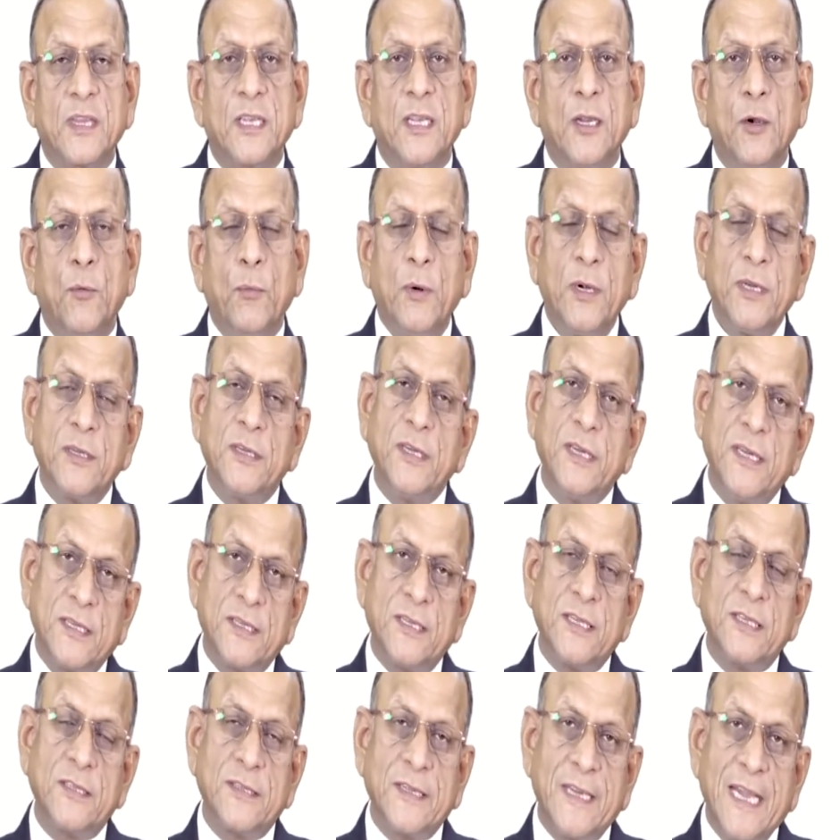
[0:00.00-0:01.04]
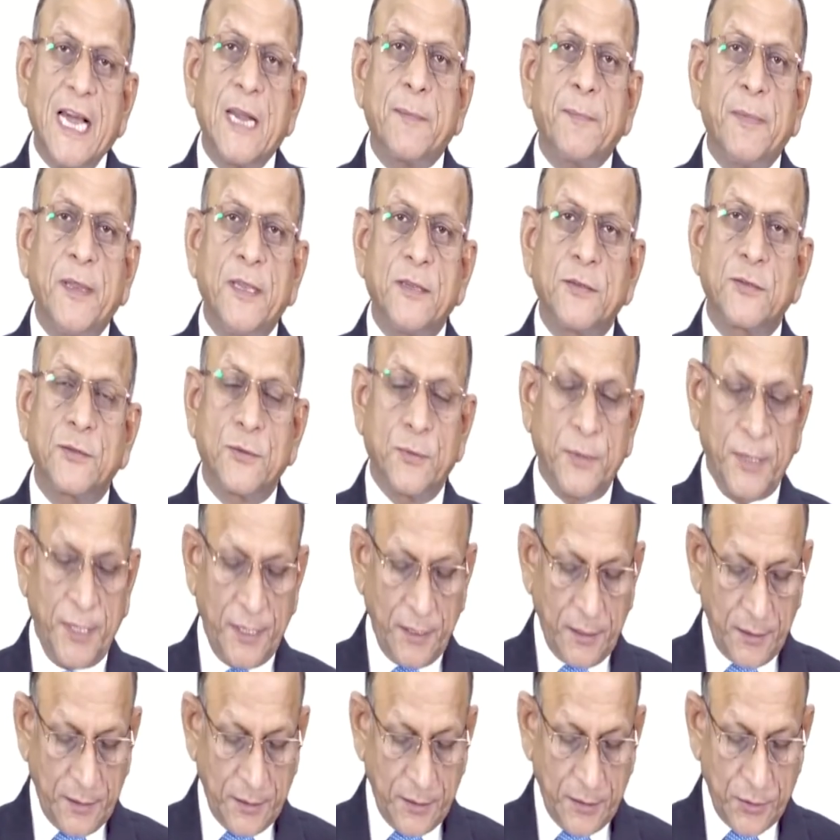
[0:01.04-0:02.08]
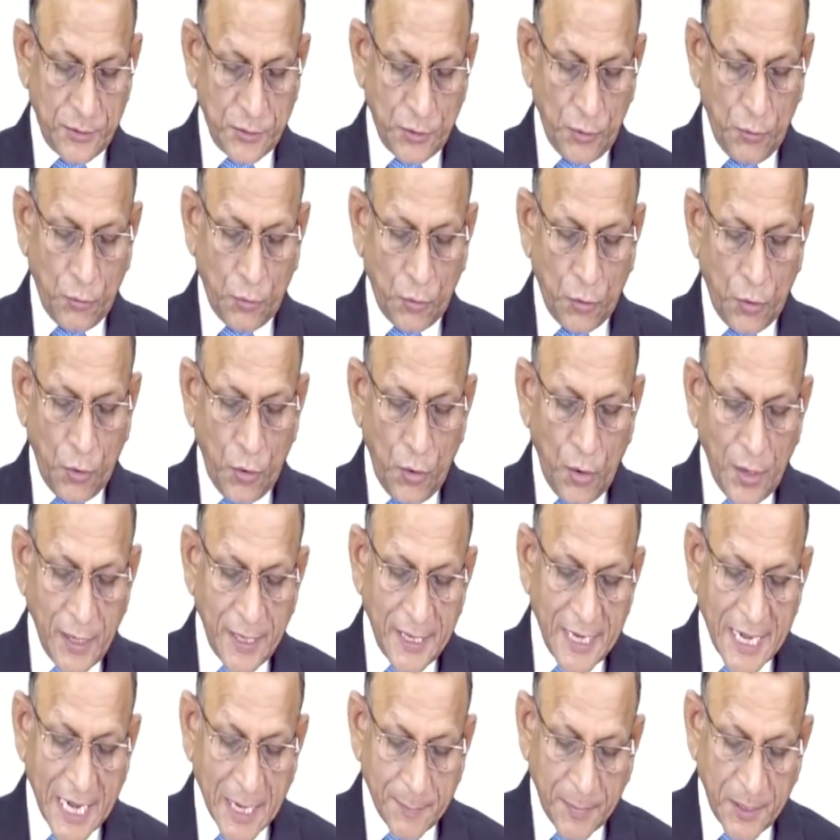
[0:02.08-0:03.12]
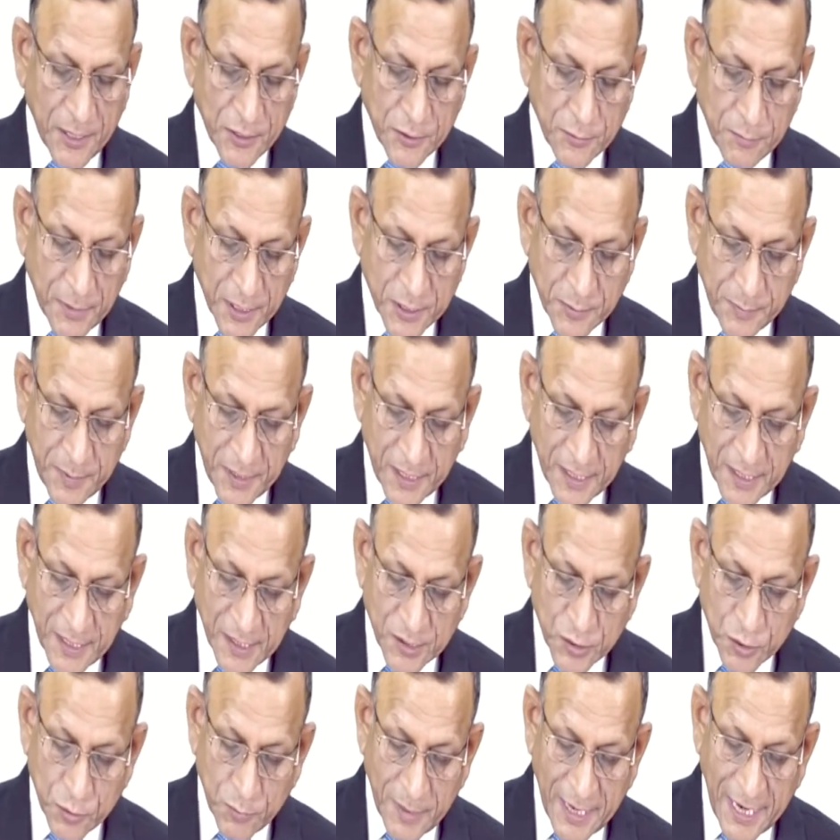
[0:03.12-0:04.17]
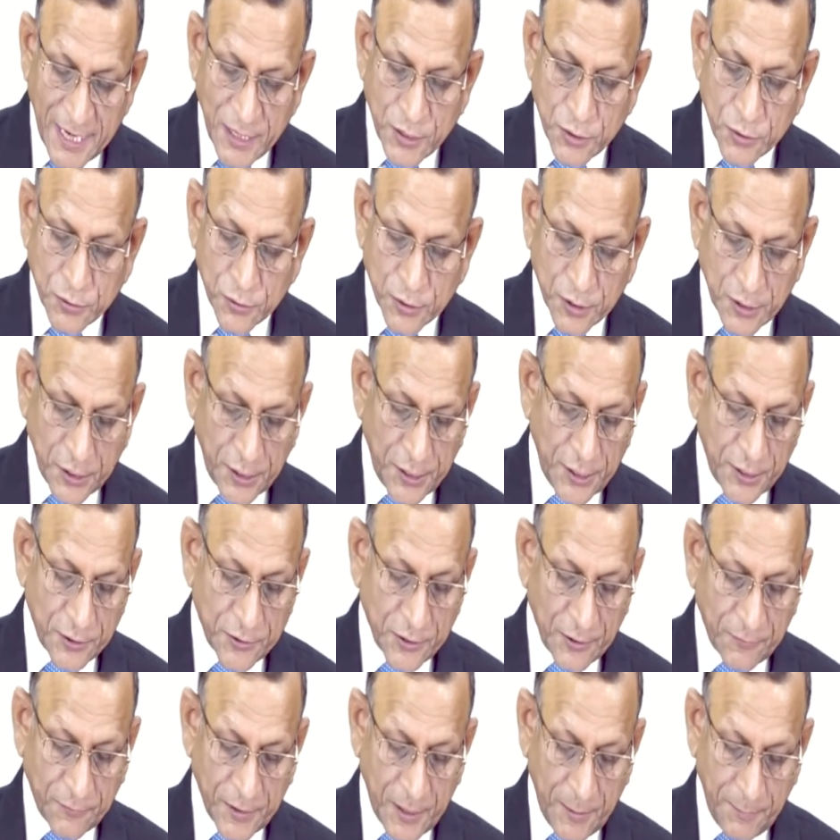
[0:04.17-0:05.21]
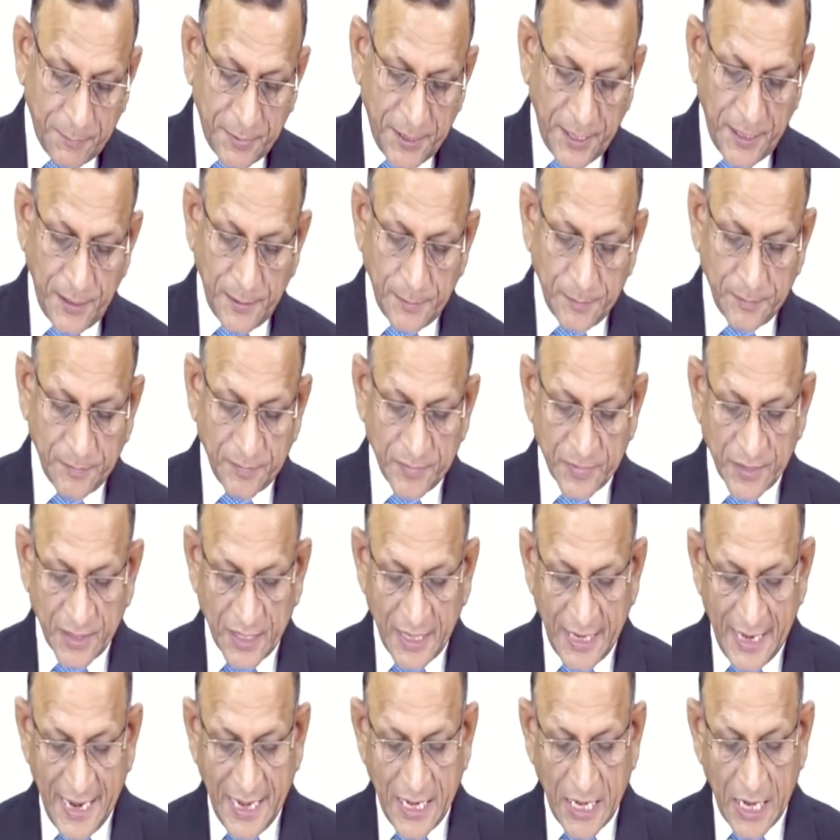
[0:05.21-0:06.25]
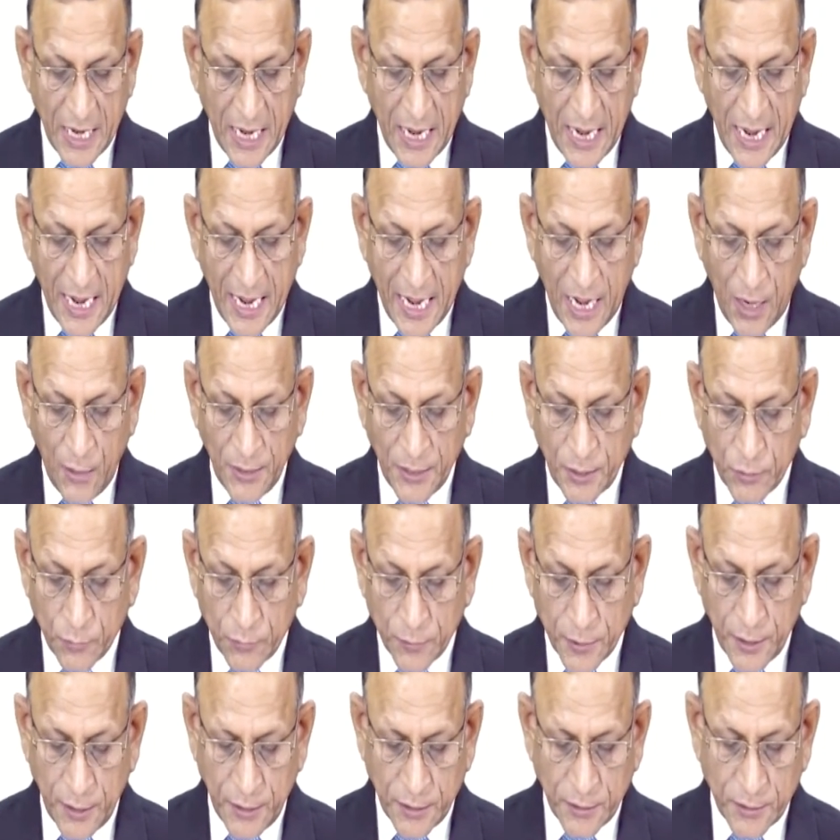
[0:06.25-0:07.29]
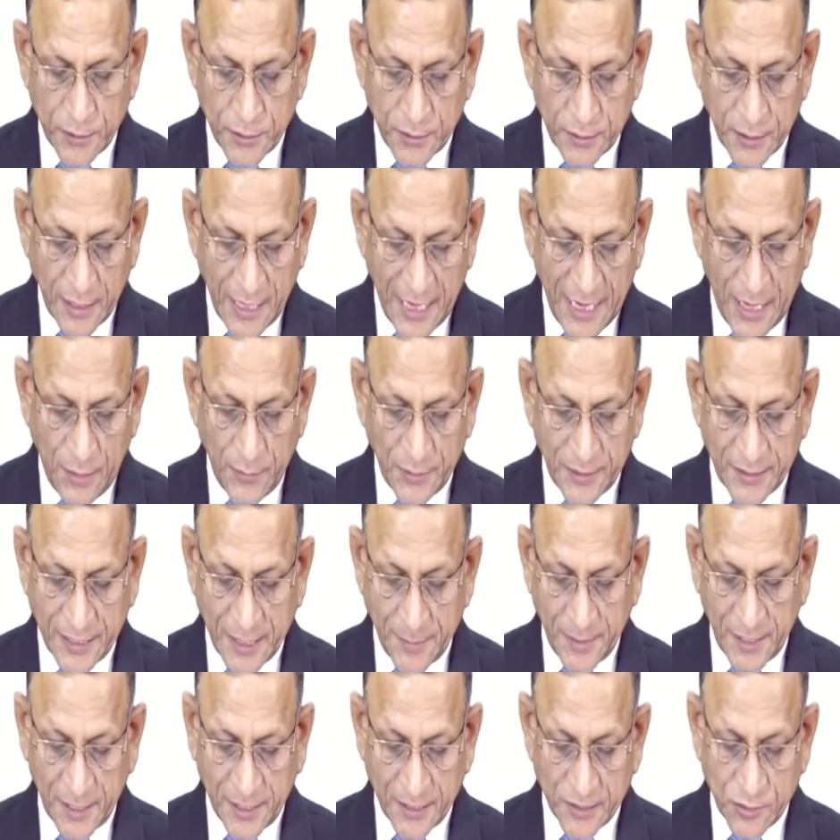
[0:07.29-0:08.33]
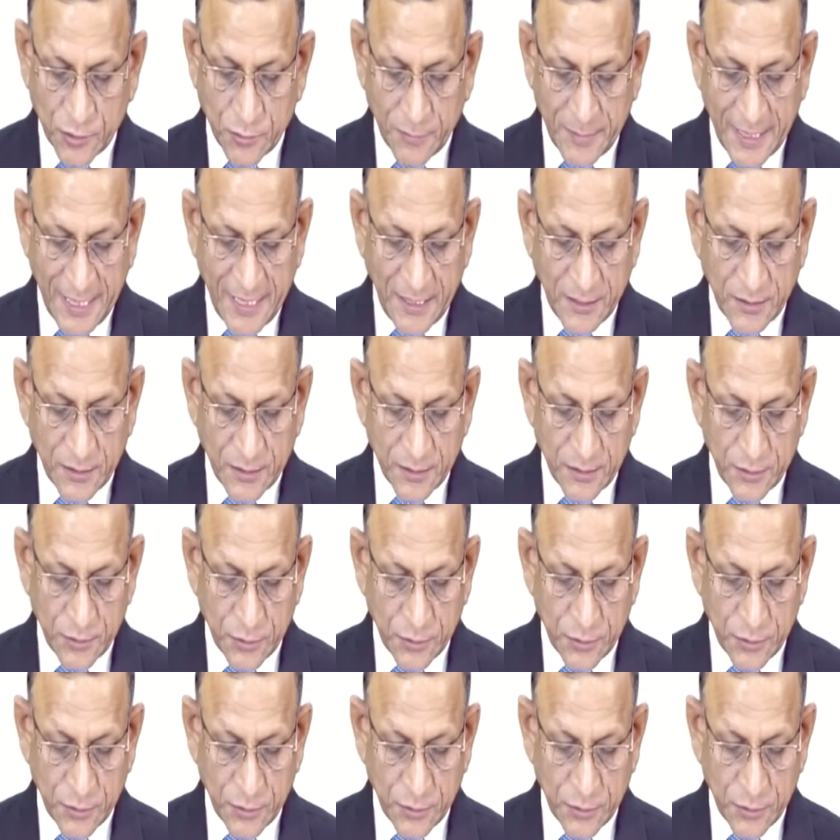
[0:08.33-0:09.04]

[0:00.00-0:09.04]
what this ERP is doing, so all ERPs must be customized to the needs of company, and how it works, how it can be customized.